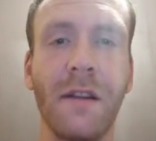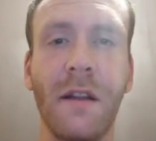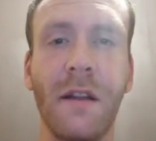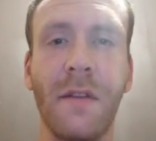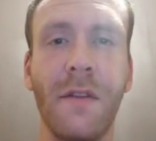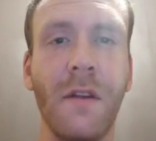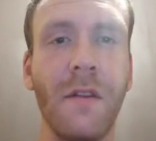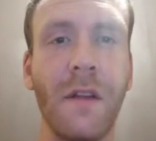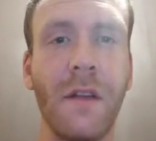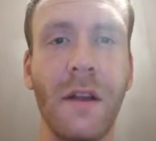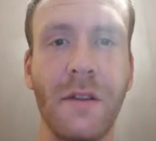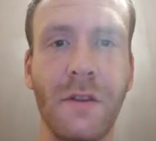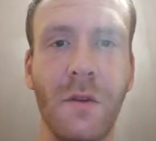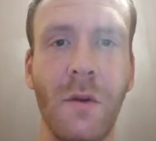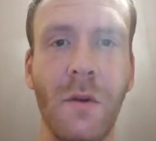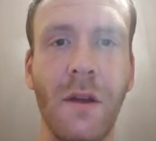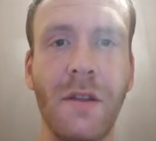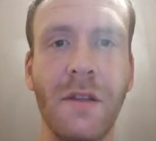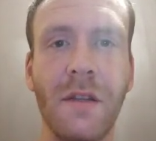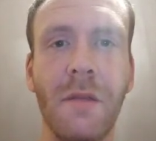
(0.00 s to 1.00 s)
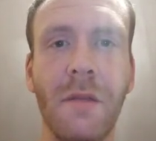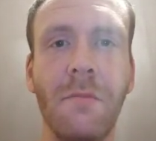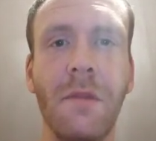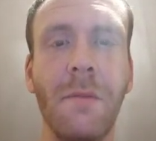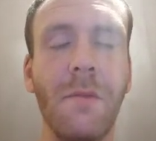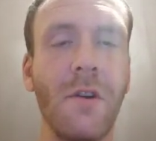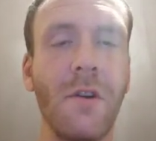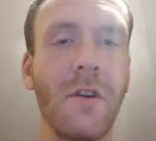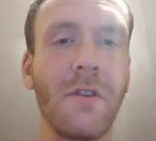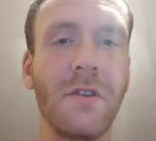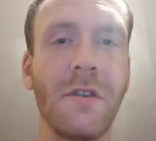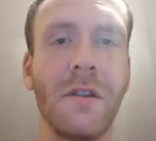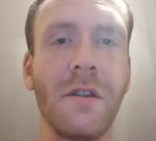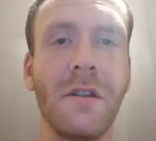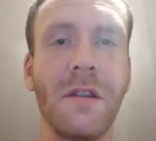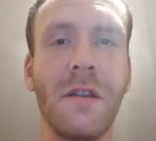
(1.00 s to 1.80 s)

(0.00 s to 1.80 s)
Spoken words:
and I think that's quite simply because